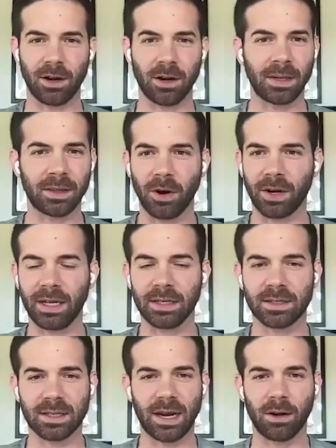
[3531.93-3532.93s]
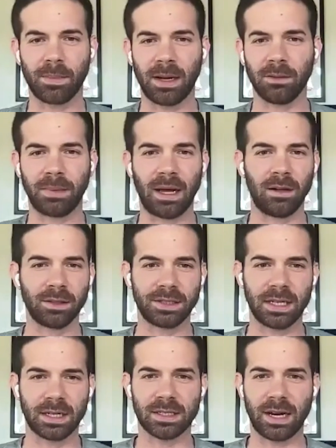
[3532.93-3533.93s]
about the market, scared about
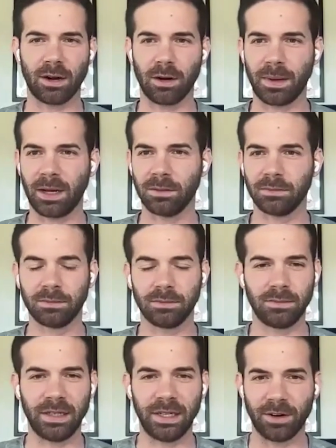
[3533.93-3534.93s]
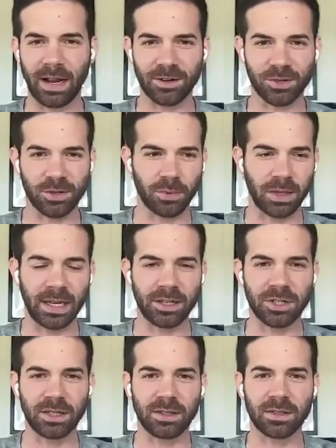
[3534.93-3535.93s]
politics, scared about international
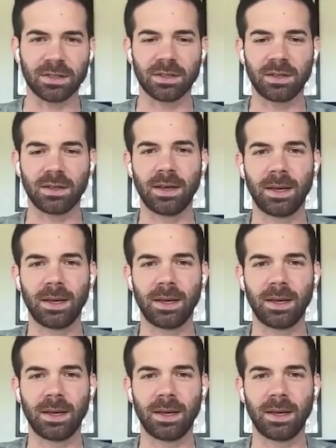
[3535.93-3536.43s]
relations.